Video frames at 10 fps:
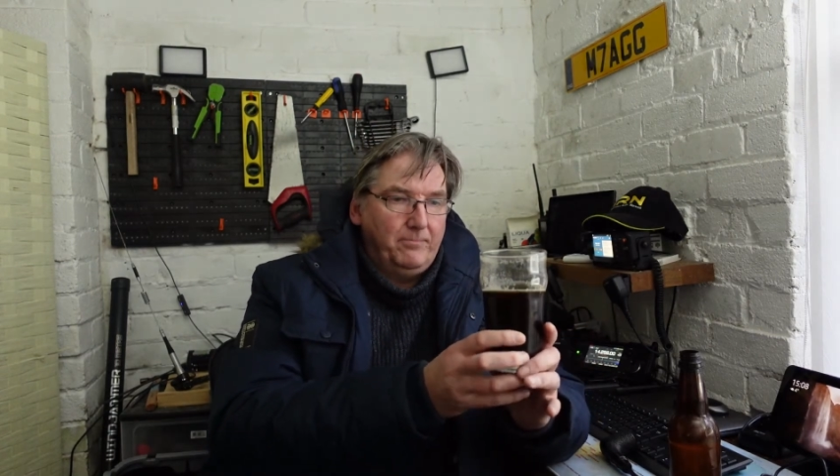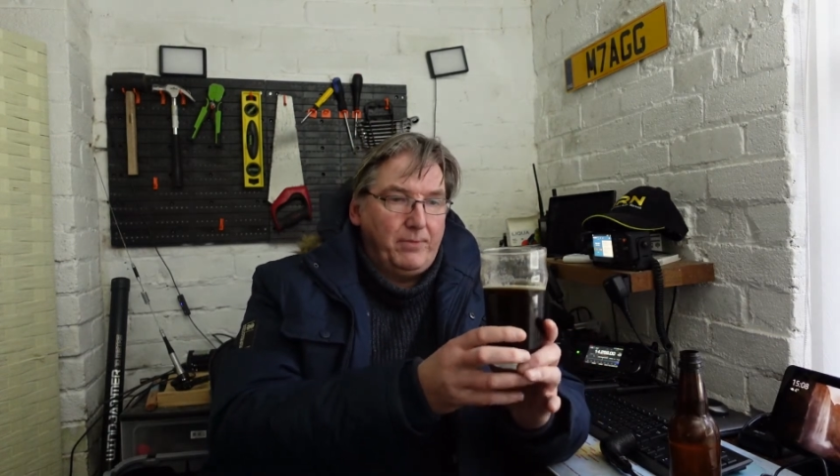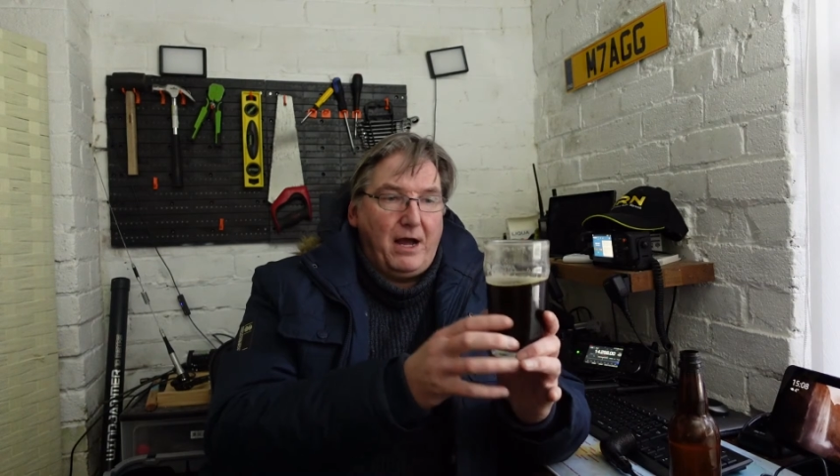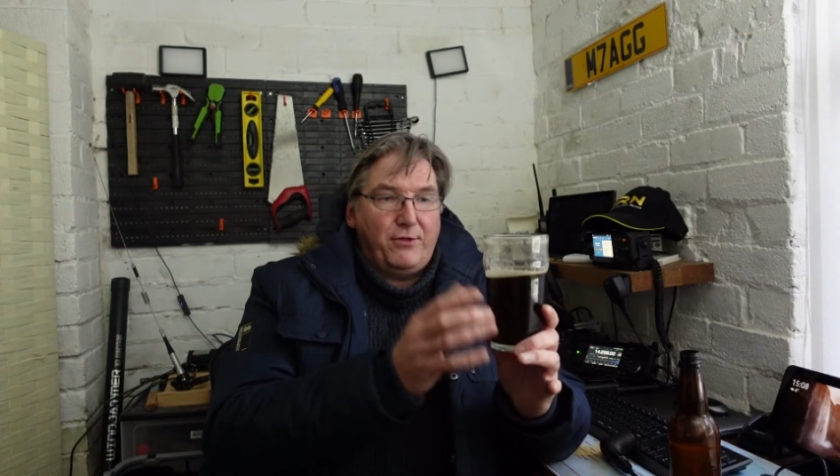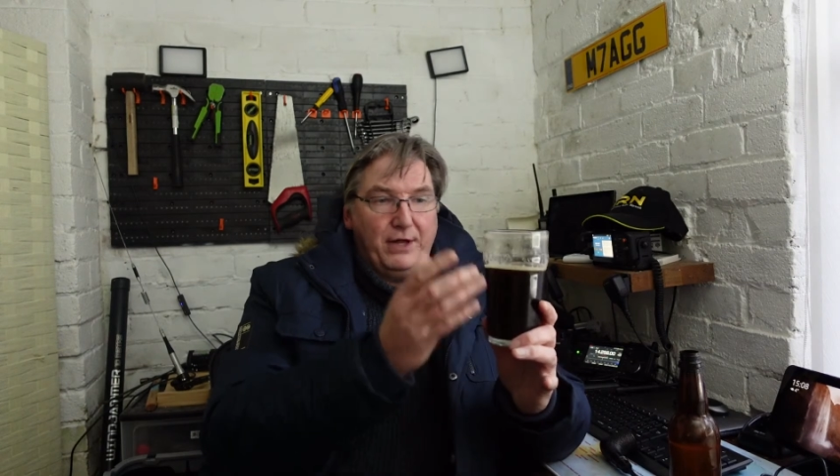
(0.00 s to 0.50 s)

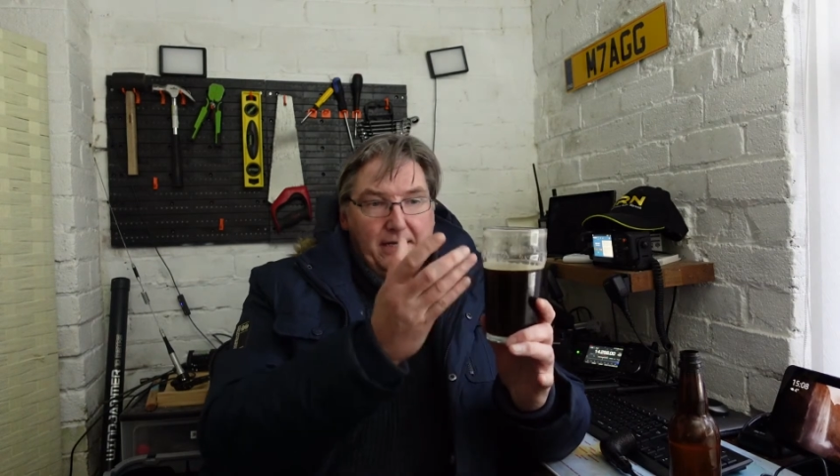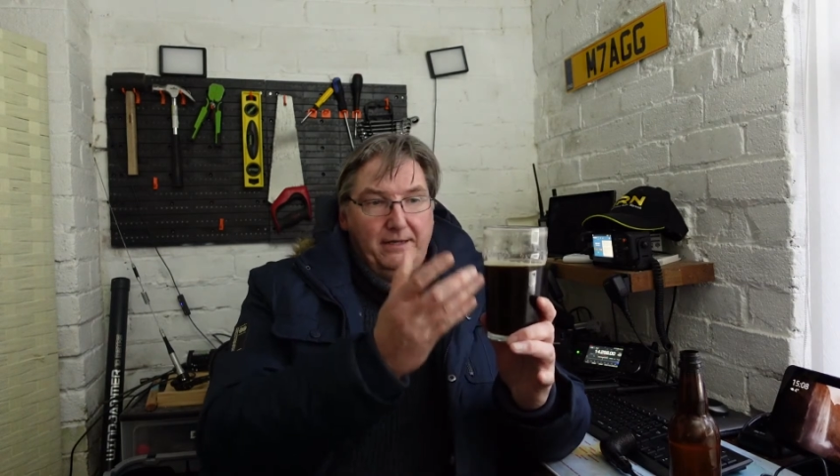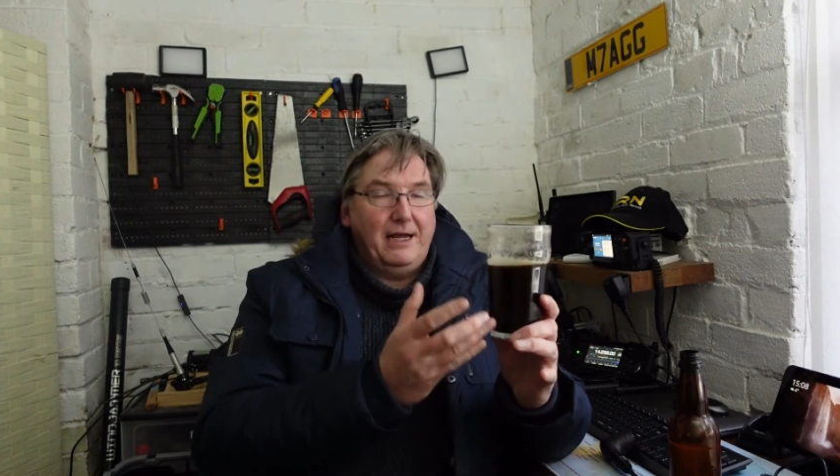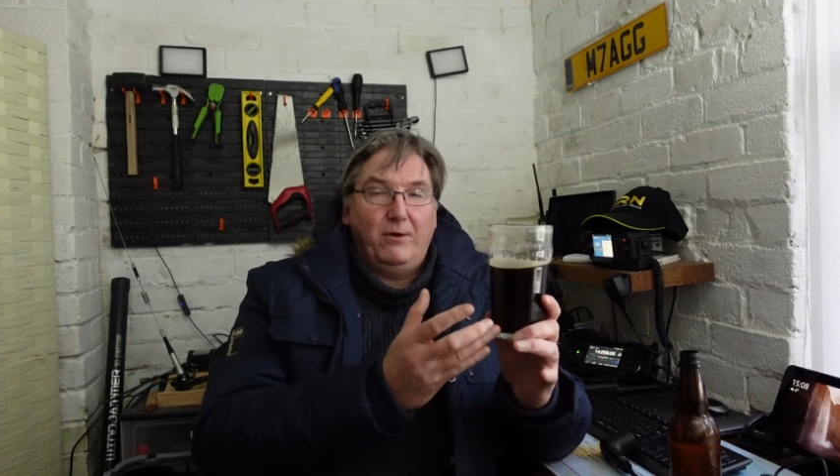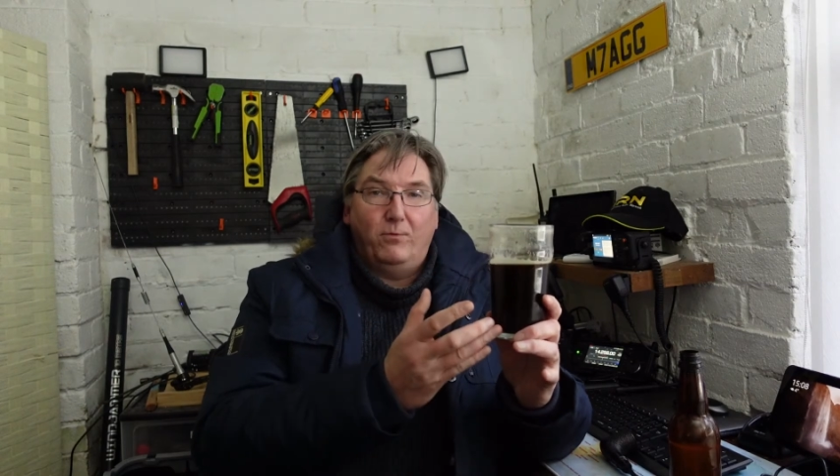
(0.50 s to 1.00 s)
But I think
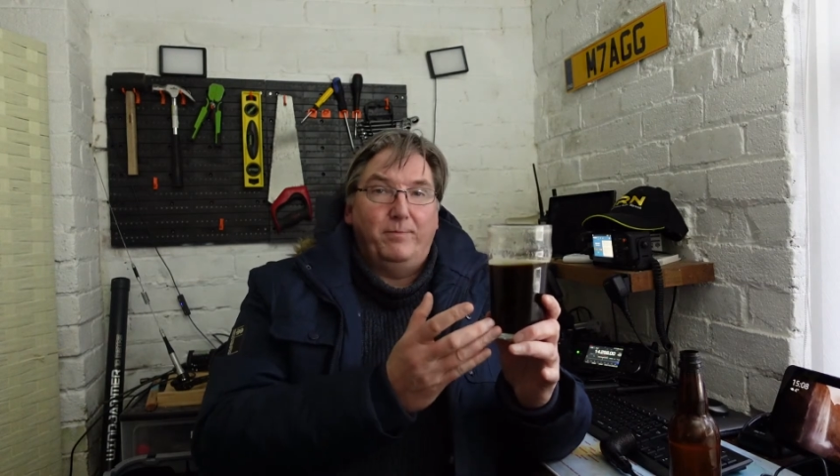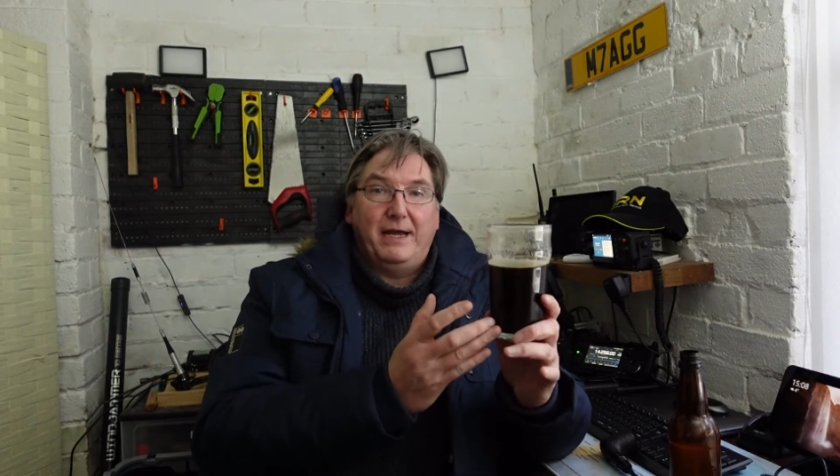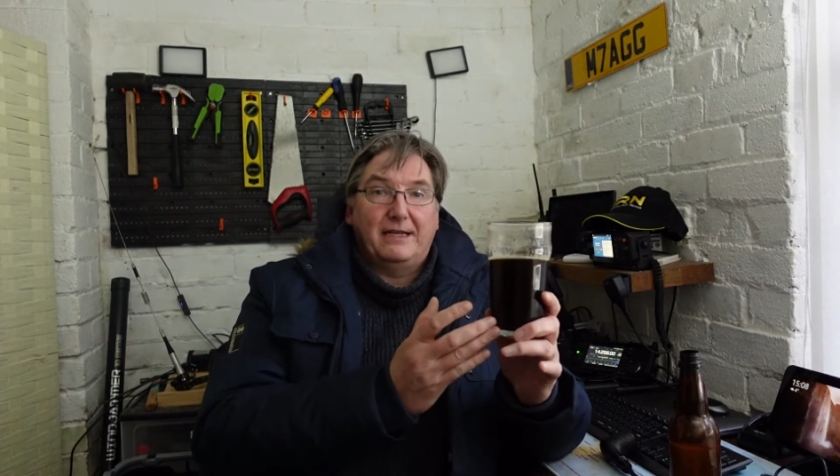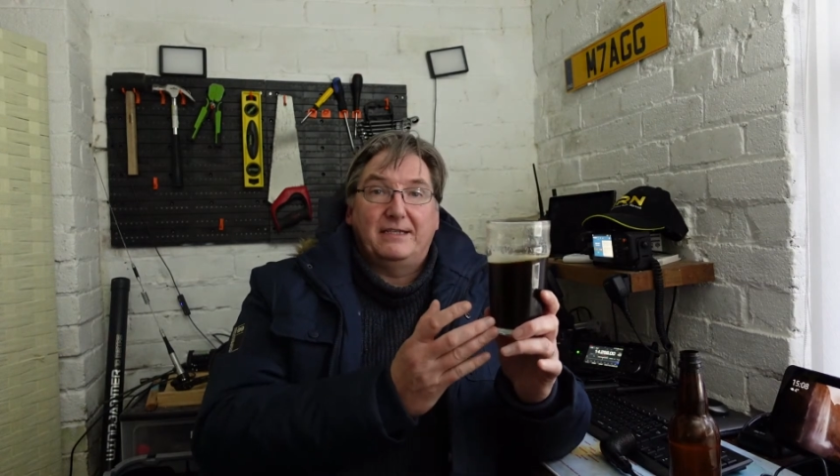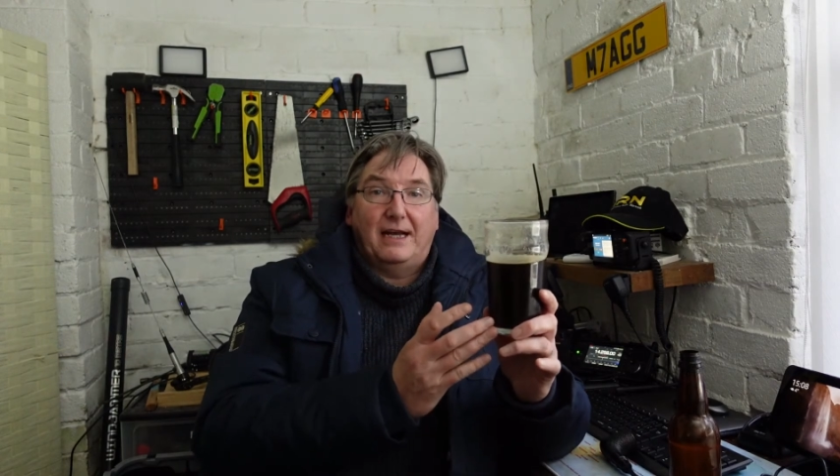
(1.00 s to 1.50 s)
it would
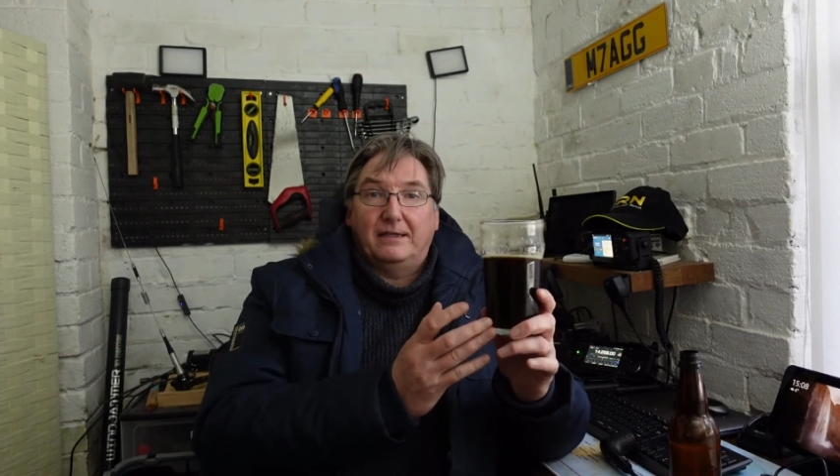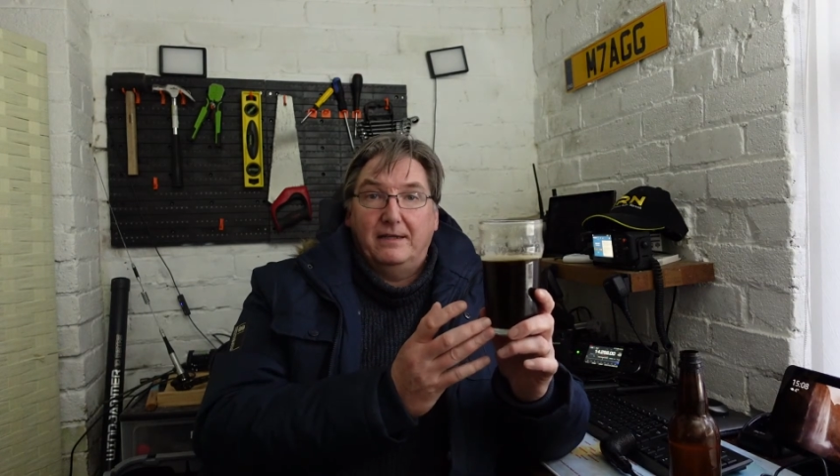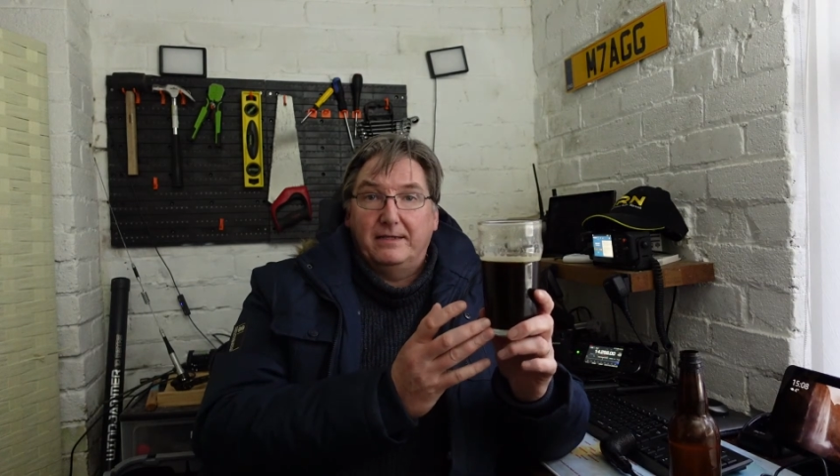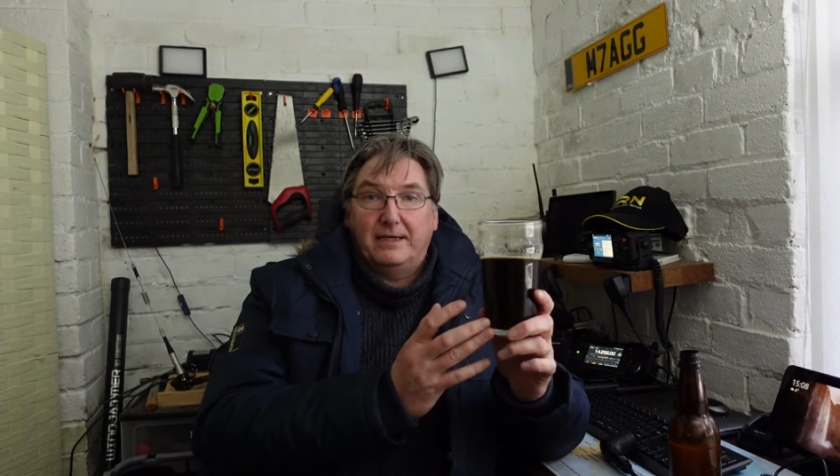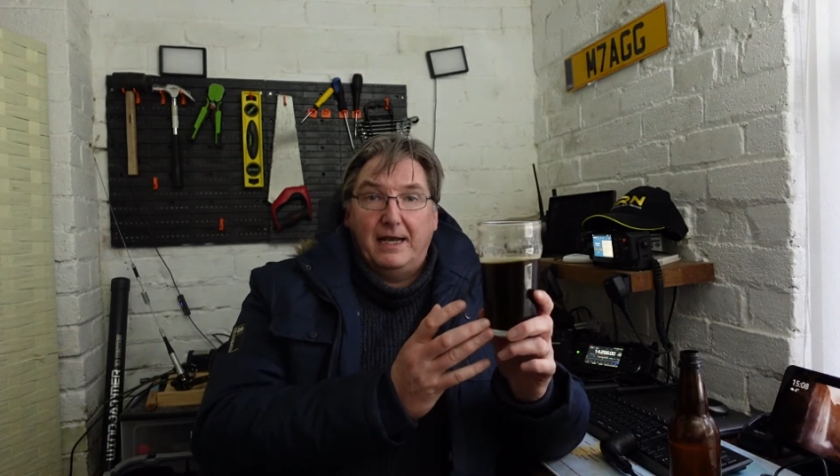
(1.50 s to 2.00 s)
be
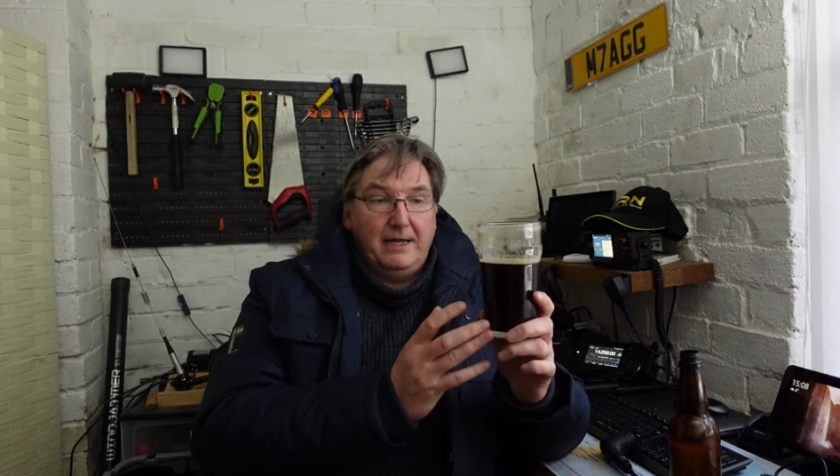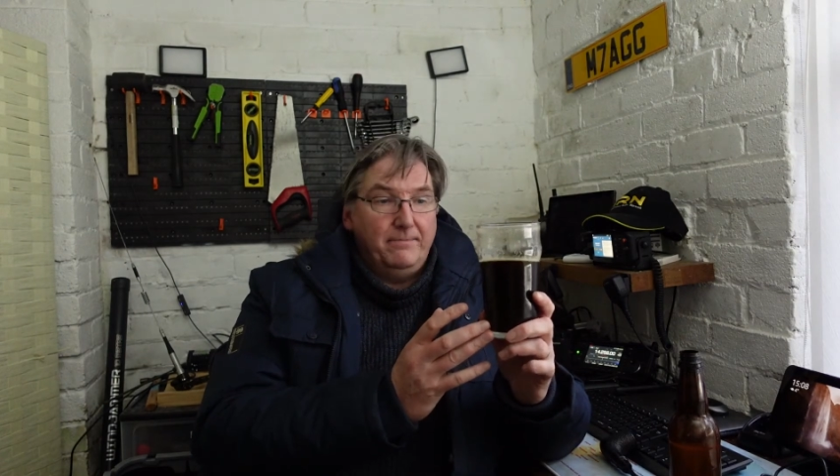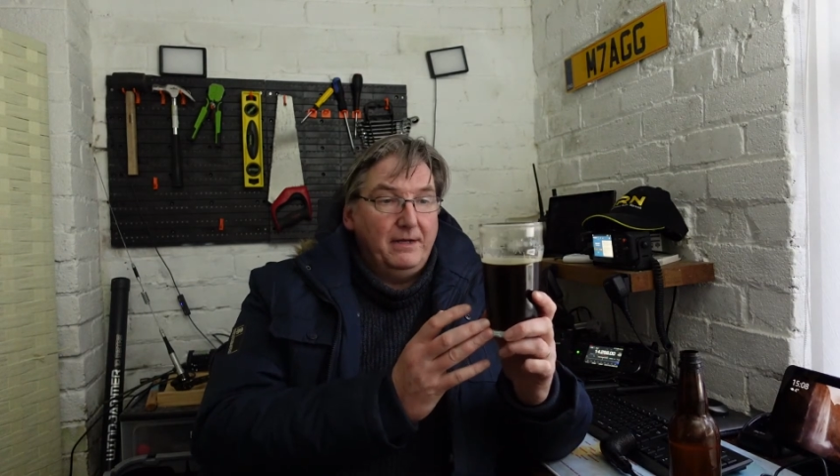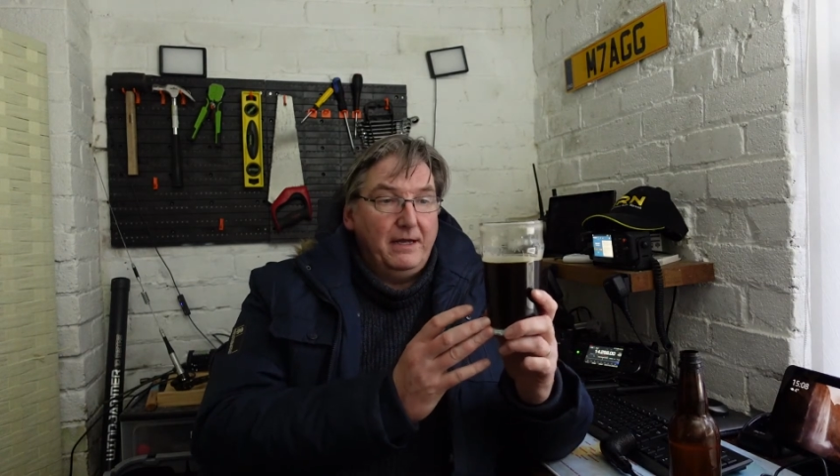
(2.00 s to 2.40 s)
exactly the same